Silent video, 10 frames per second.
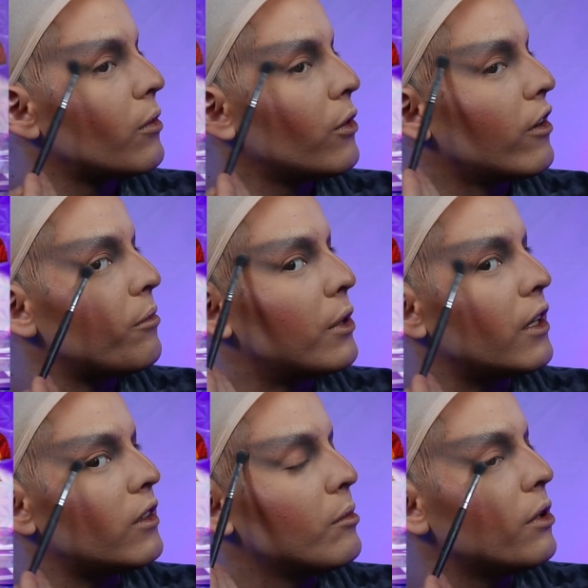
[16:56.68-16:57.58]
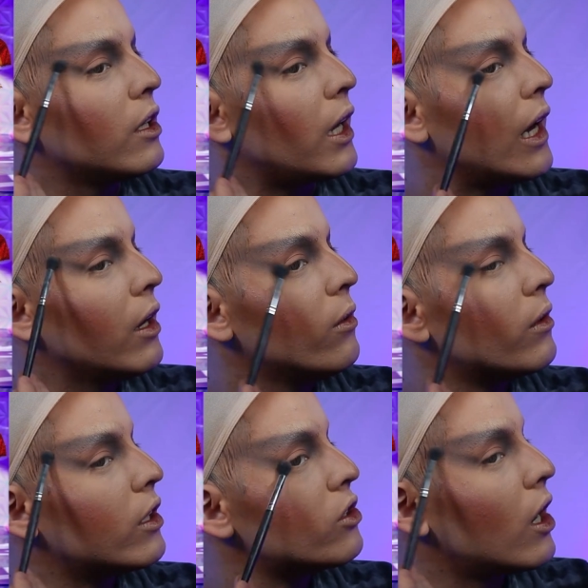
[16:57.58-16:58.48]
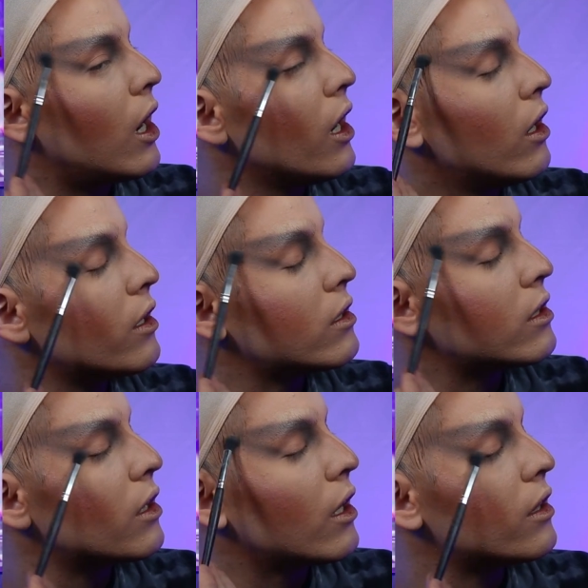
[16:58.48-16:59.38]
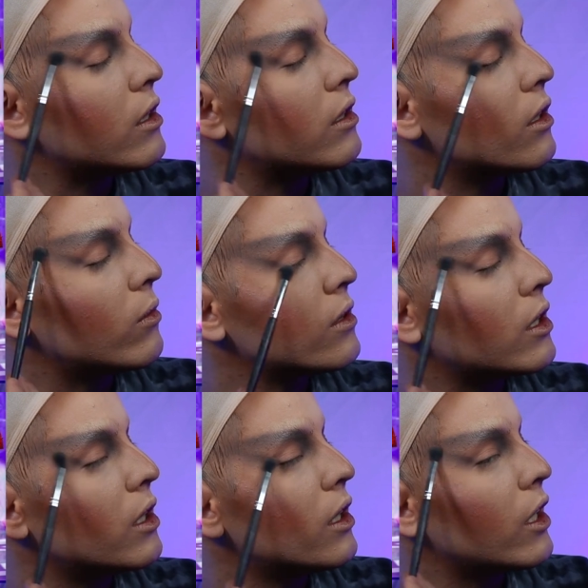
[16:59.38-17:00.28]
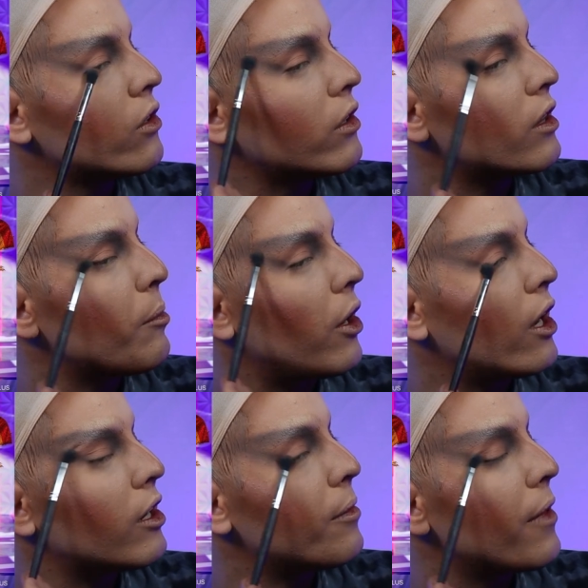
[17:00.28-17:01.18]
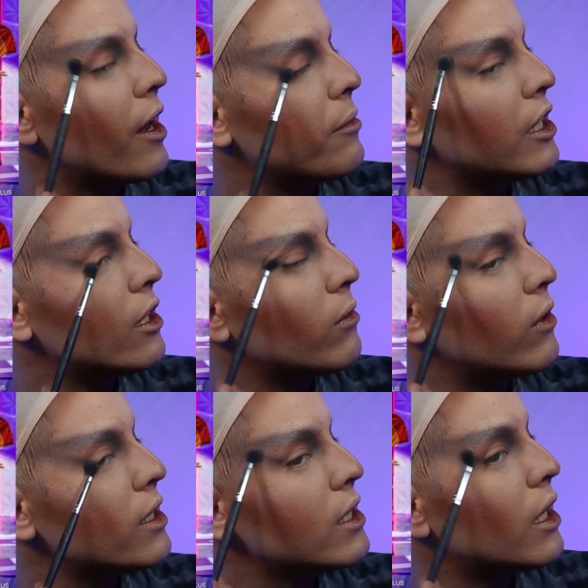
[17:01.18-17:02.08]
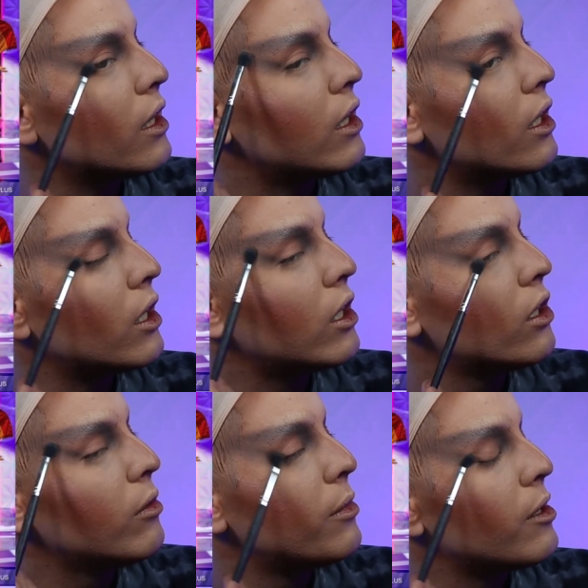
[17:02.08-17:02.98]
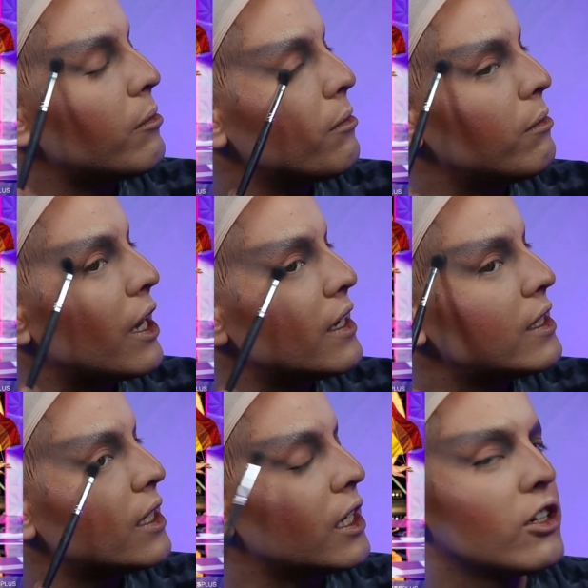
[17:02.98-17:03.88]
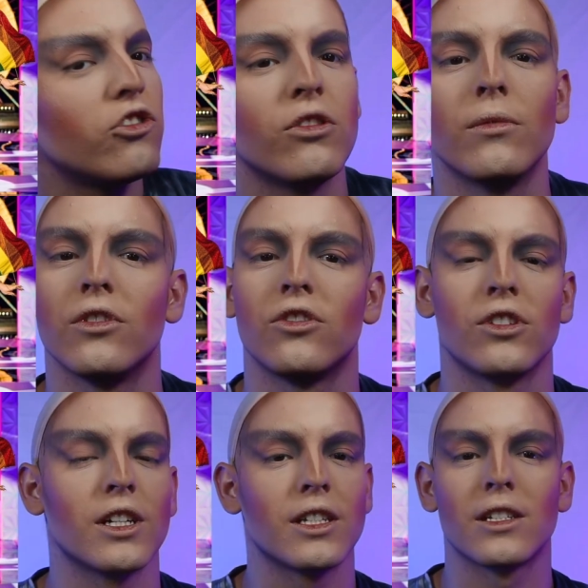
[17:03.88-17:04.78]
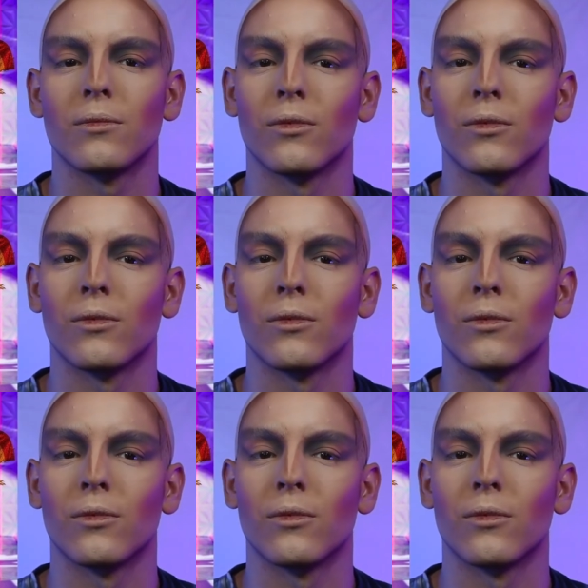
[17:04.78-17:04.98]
up we have Pixie Polite, which I honestly thought this look was going to land her in the bottom. I mean, it was a little bit basic. She was just